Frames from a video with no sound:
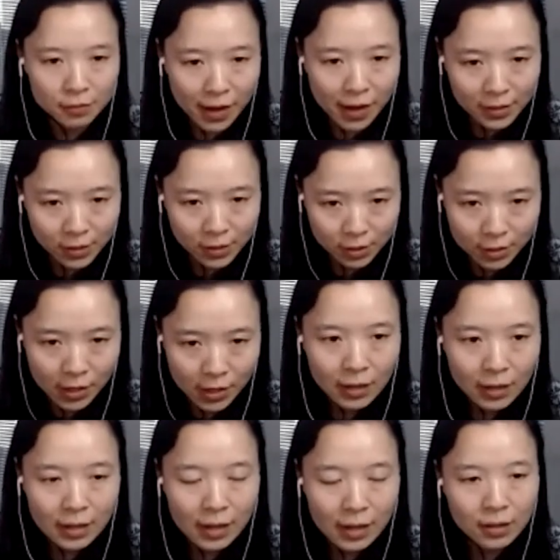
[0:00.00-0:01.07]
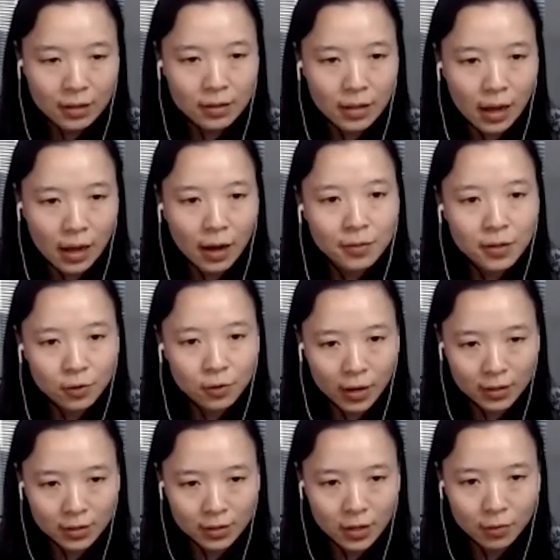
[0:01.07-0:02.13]
faster than, the other
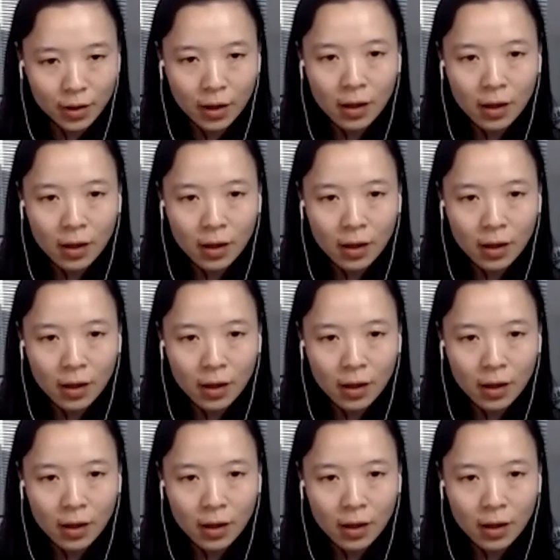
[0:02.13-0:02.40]
criteria.